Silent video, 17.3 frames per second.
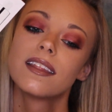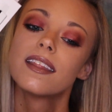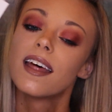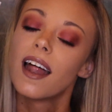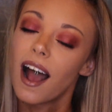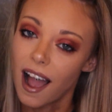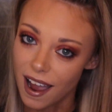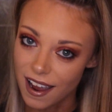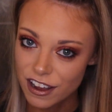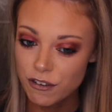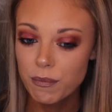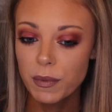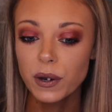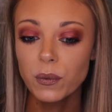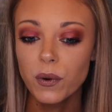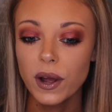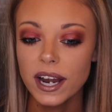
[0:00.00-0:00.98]
that I have
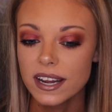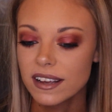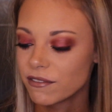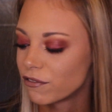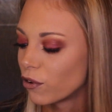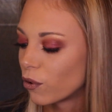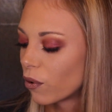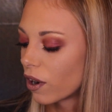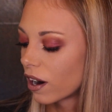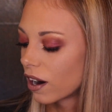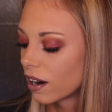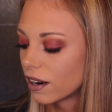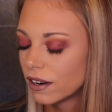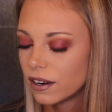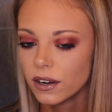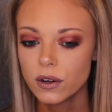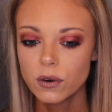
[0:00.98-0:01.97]
been waiting
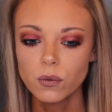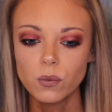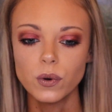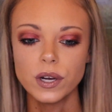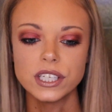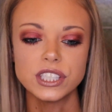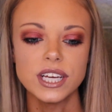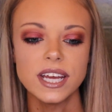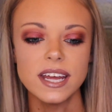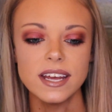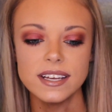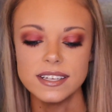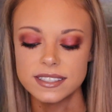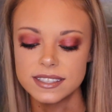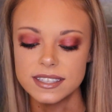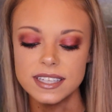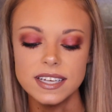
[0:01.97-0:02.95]
for, which
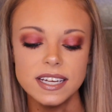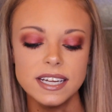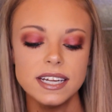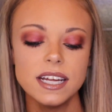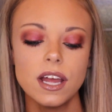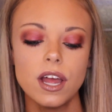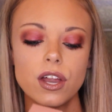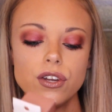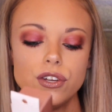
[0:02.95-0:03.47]
is the